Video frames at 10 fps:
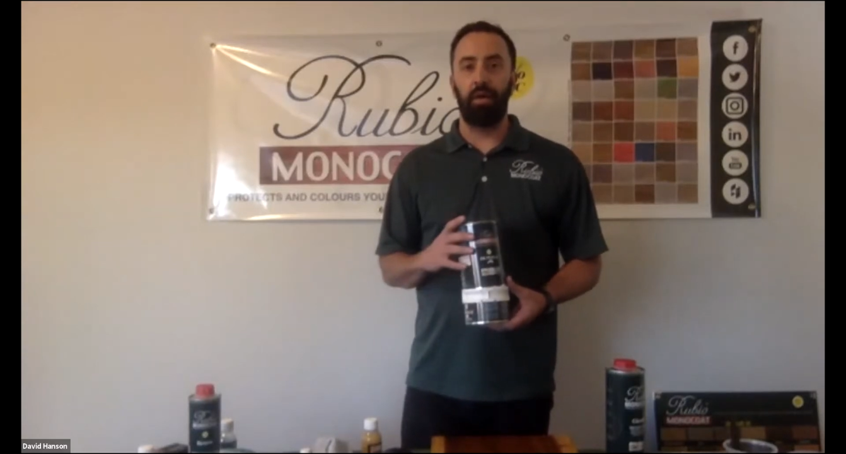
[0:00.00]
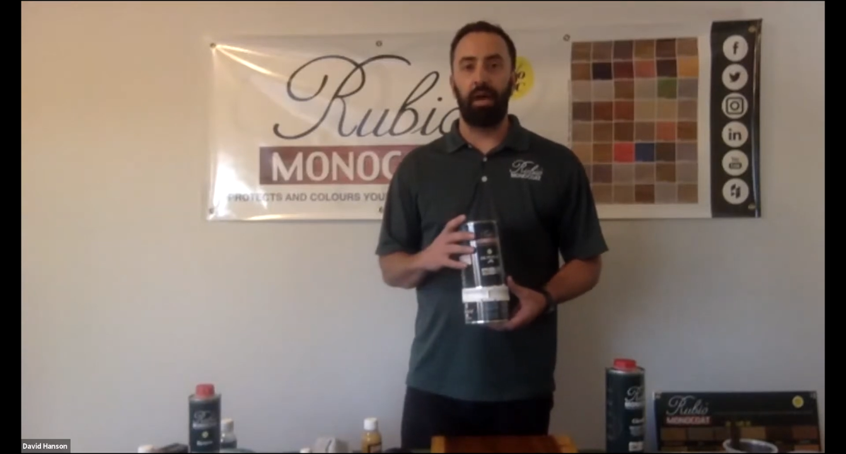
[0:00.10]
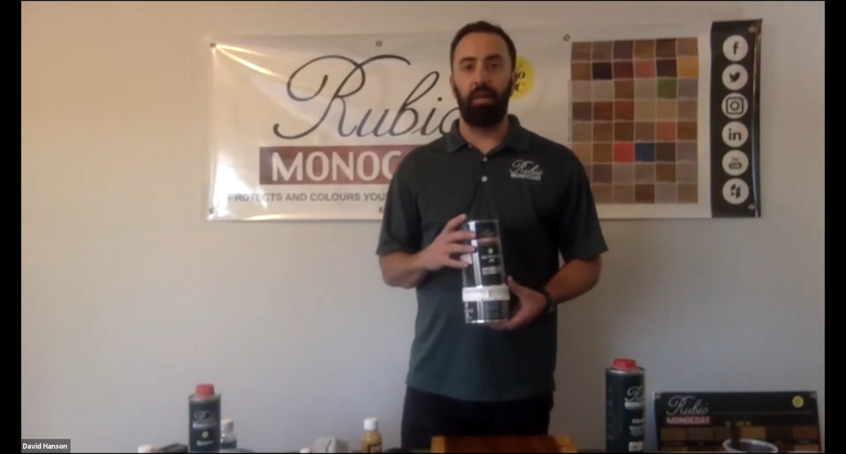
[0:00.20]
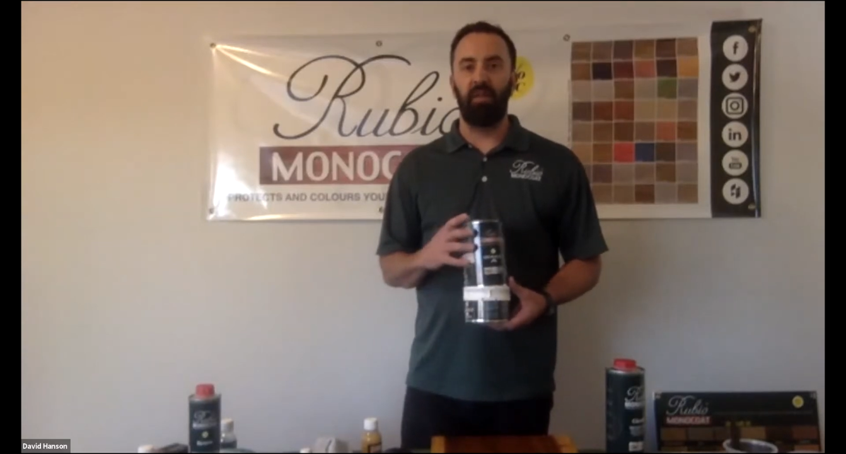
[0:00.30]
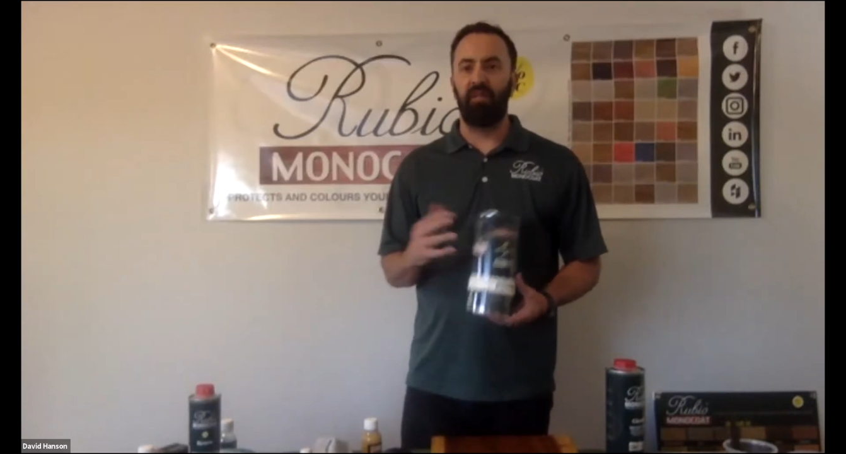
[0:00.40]

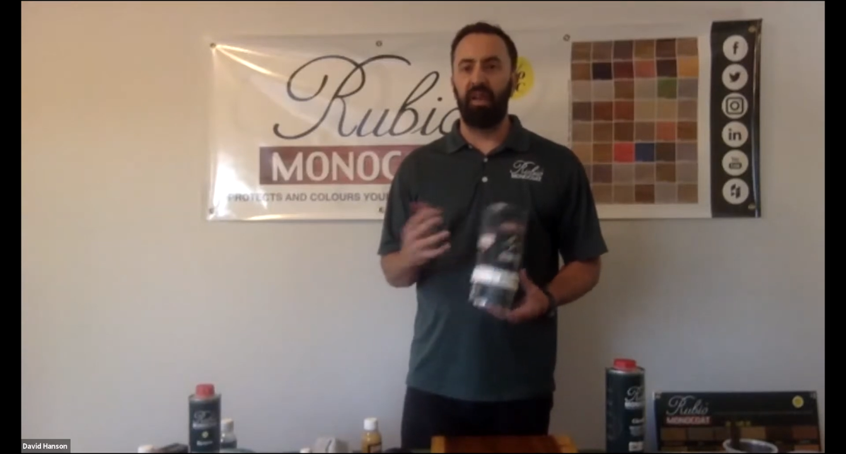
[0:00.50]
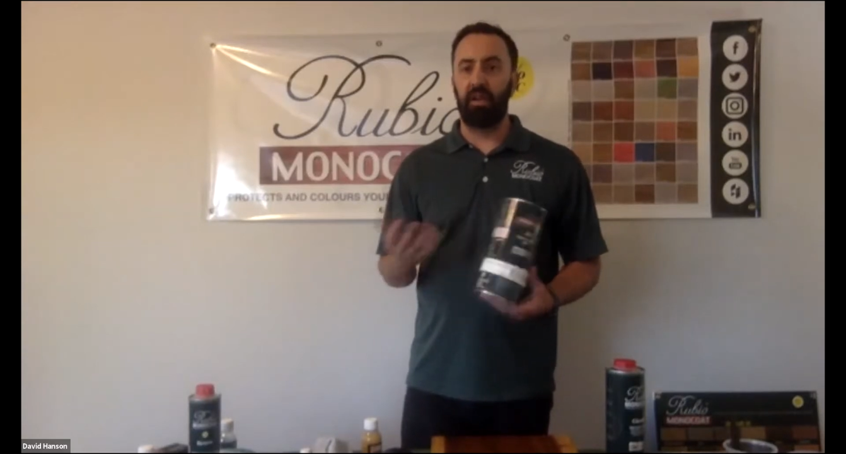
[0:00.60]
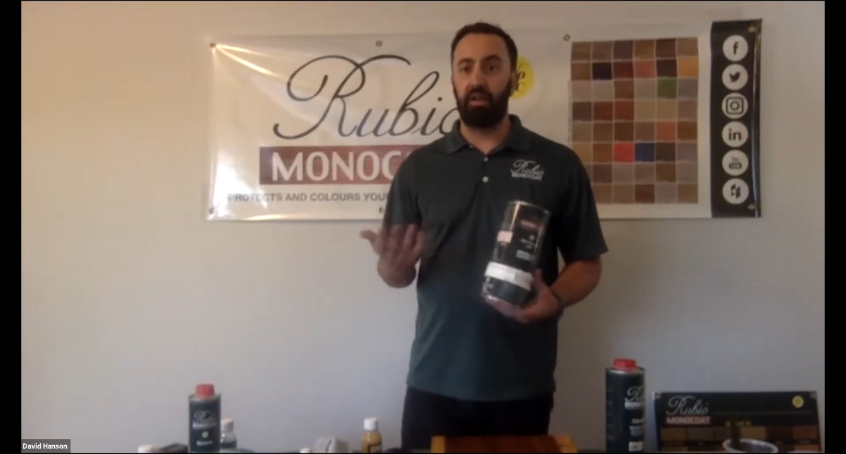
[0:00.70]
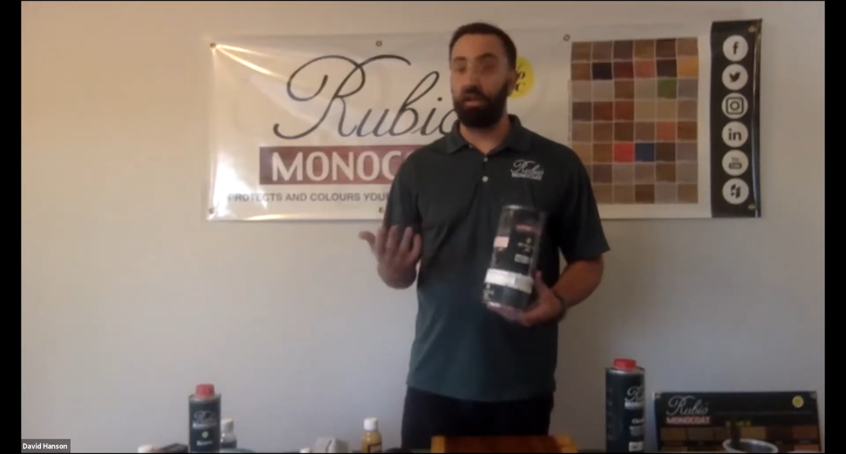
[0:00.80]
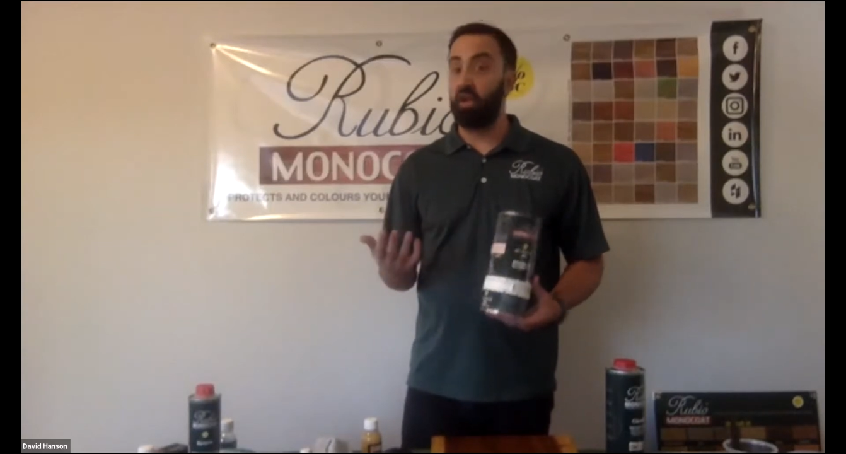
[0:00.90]

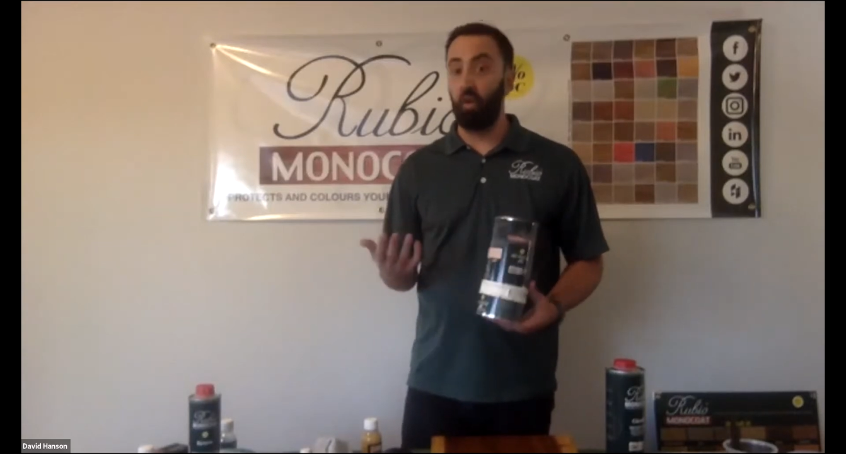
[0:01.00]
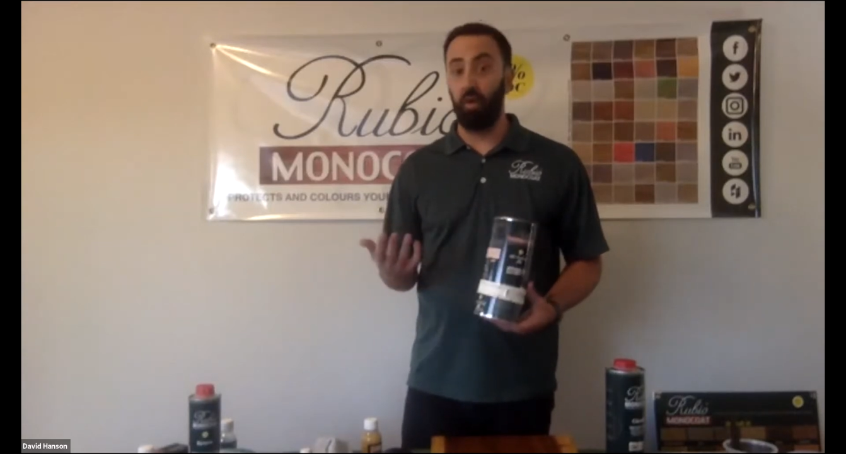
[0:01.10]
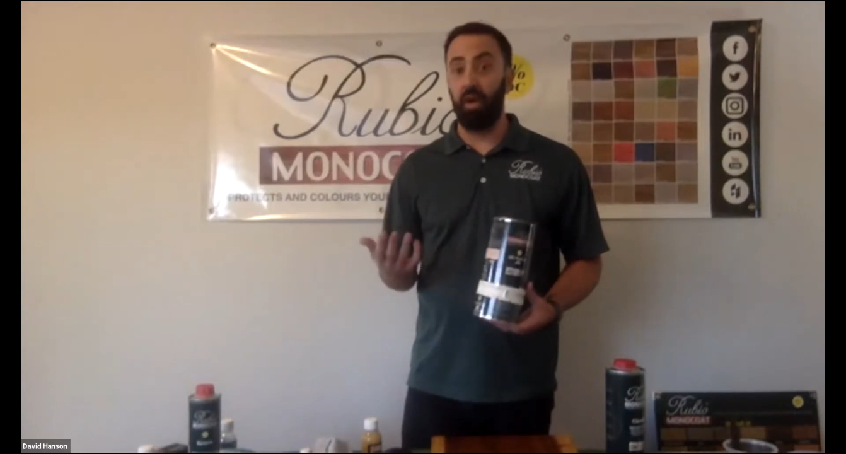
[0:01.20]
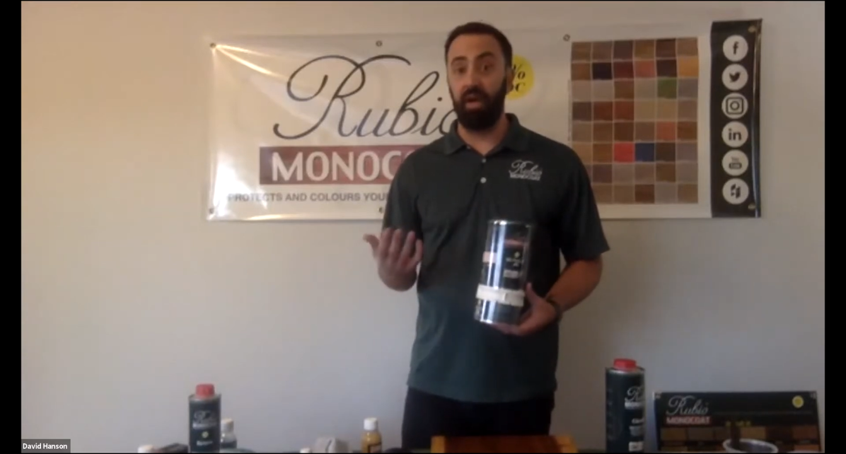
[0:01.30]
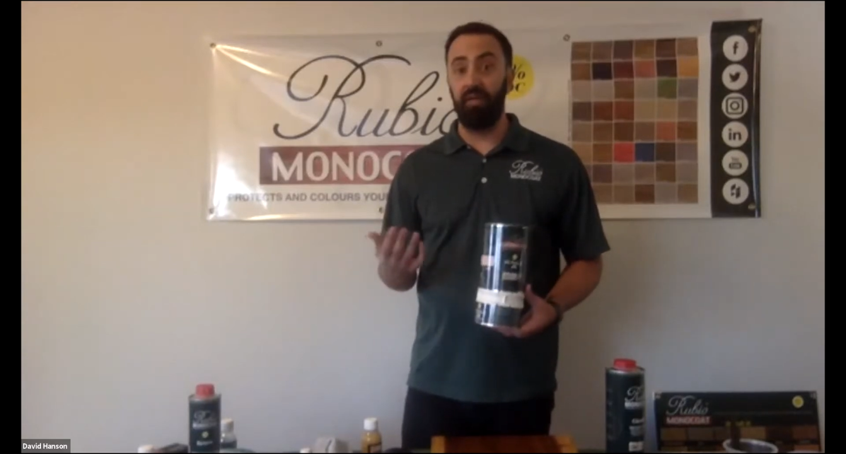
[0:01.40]
affect the
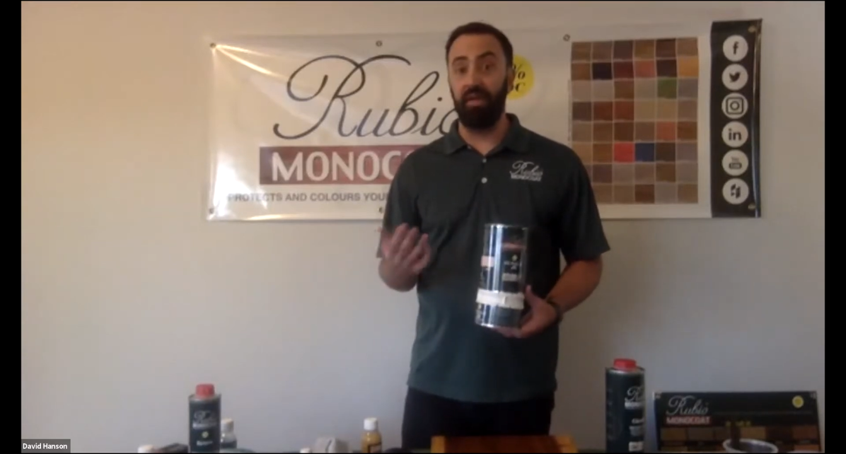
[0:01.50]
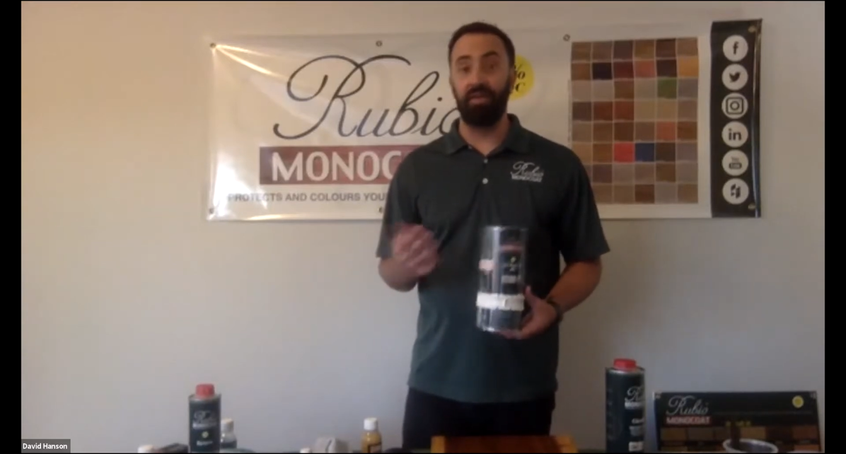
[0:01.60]
curing of it.